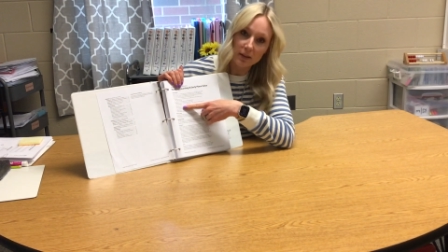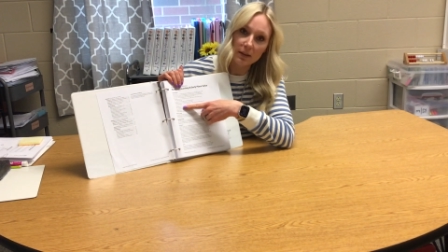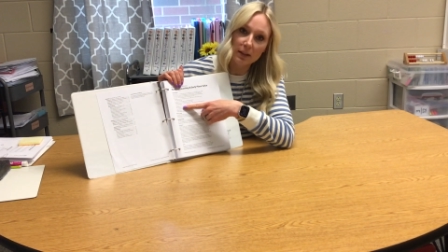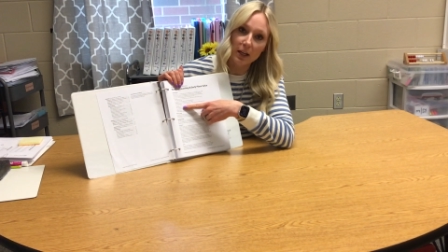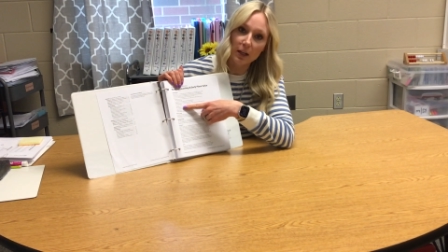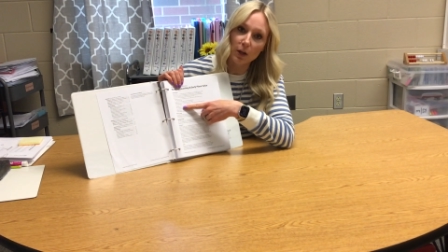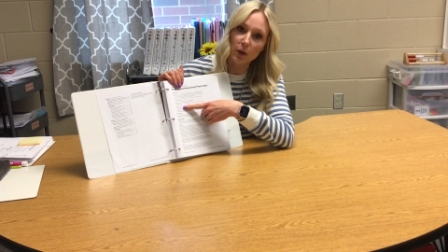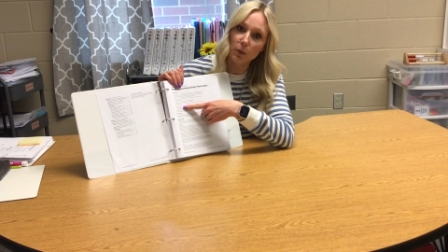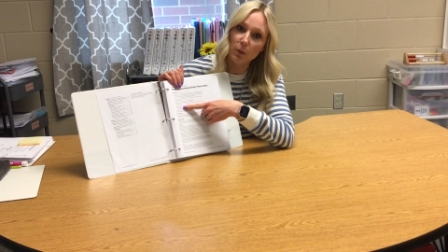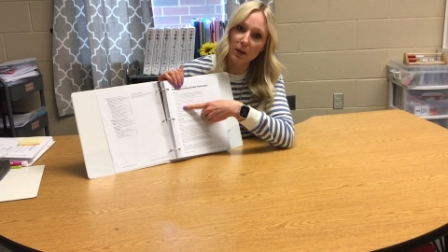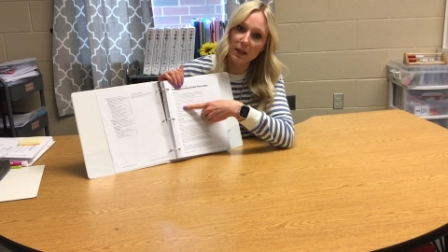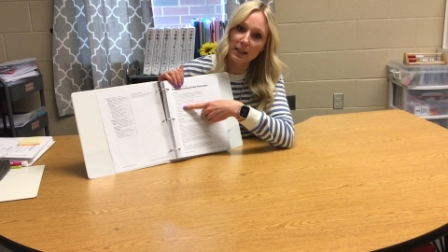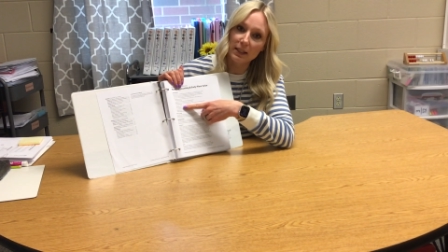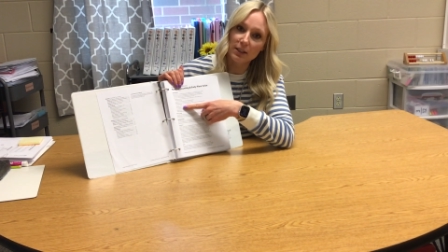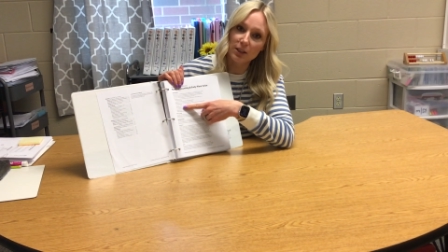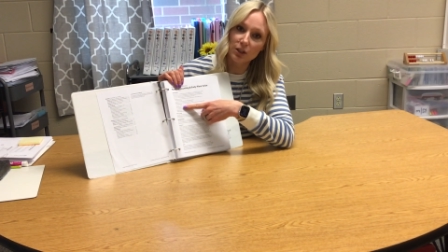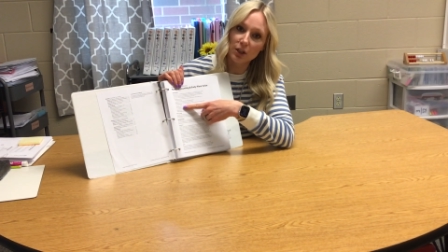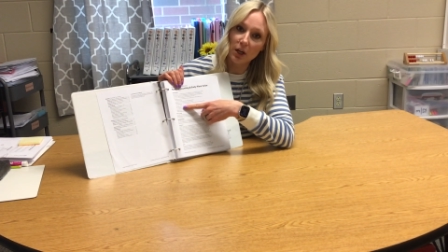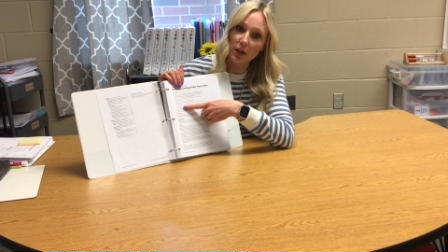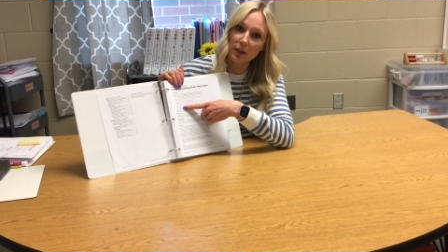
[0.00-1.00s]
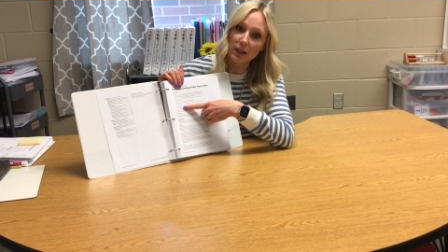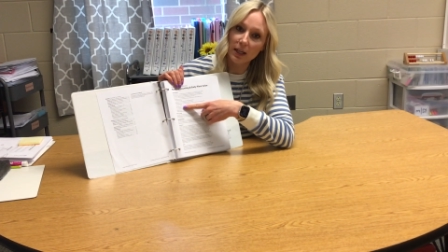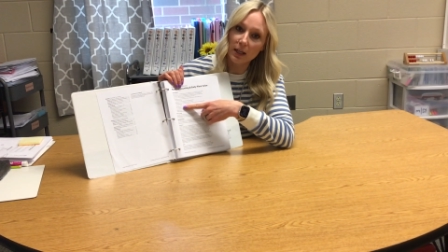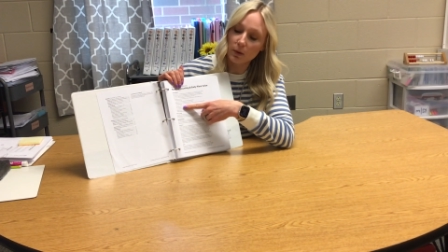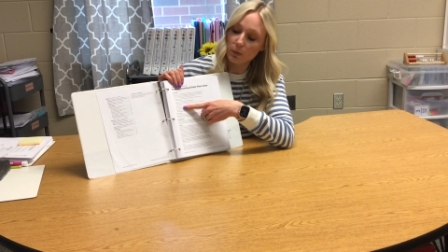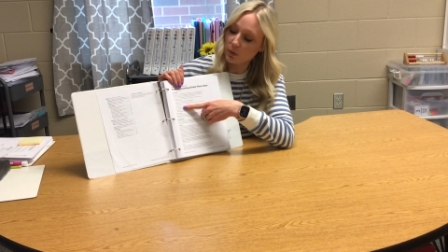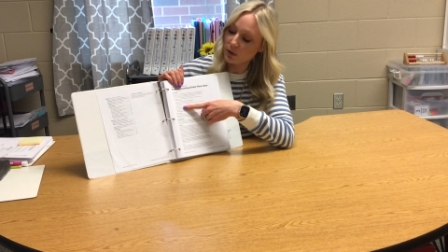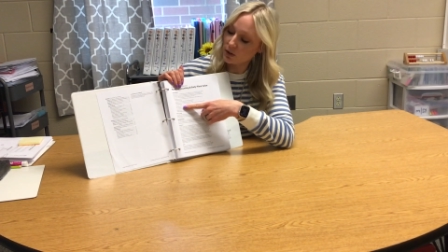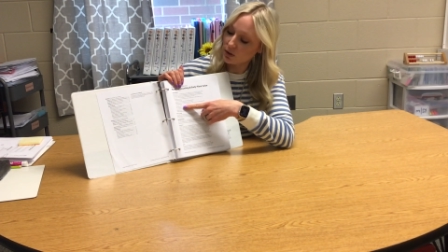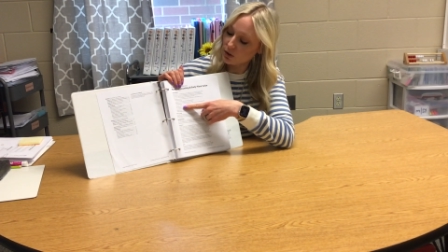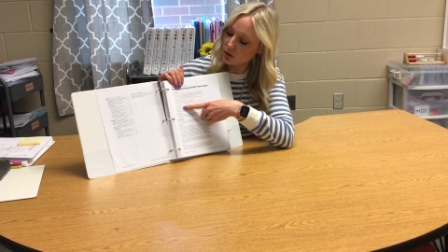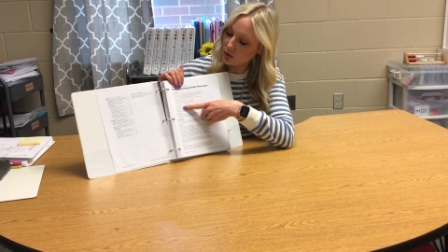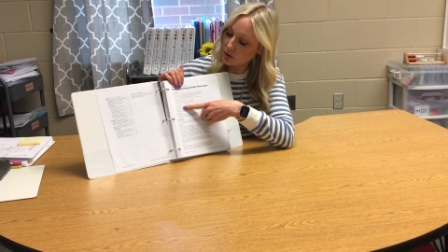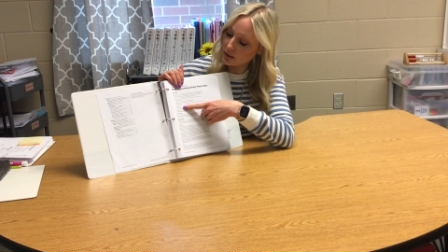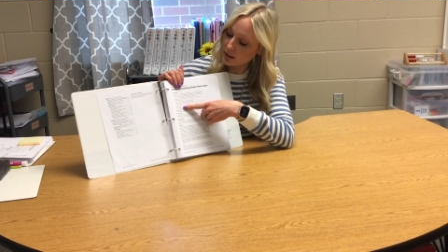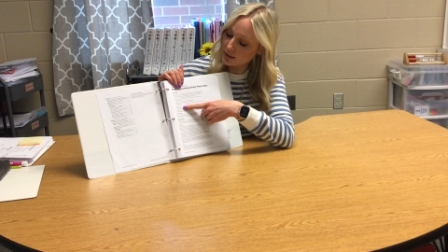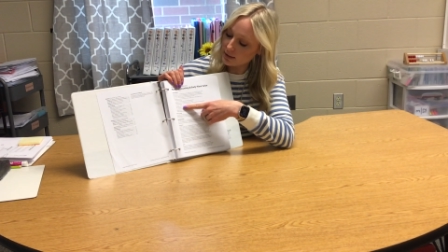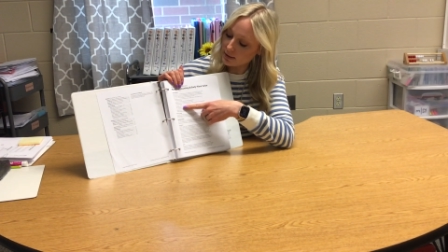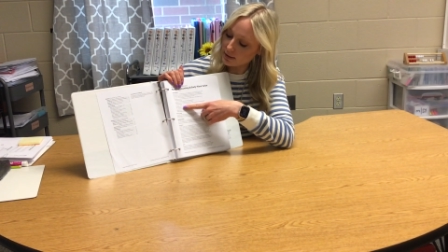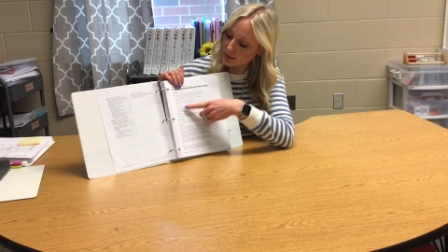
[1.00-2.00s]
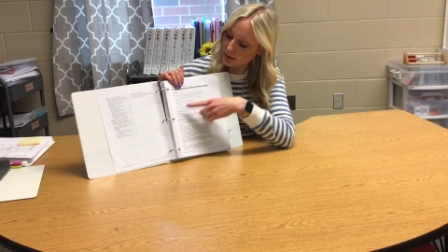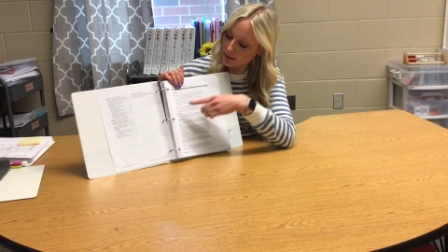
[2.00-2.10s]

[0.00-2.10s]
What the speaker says: that you're wanting to target with a student.